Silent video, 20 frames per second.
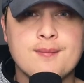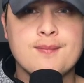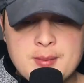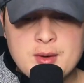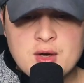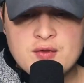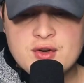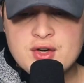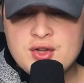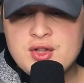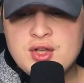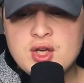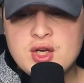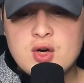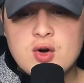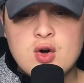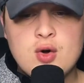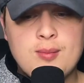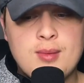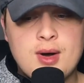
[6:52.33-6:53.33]
Coming over to the
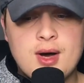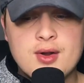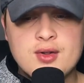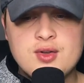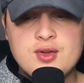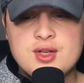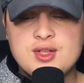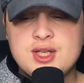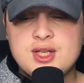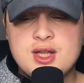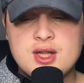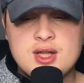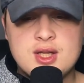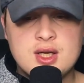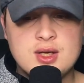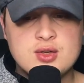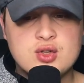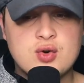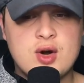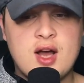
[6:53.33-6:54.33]
Euro model, you can see
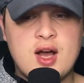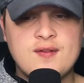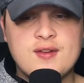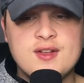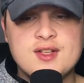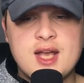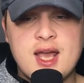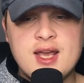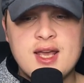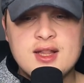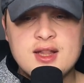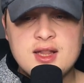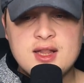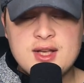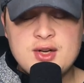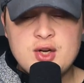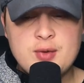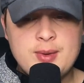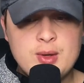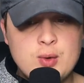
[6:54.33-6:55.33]
the trough is a
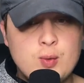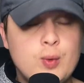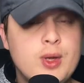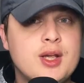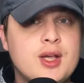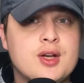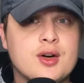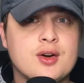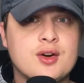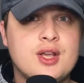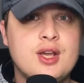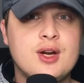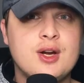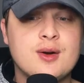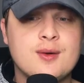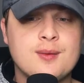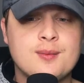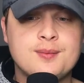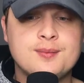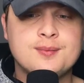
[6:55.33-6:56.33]
little bit weaker
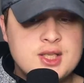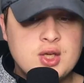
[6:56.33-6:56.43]
here.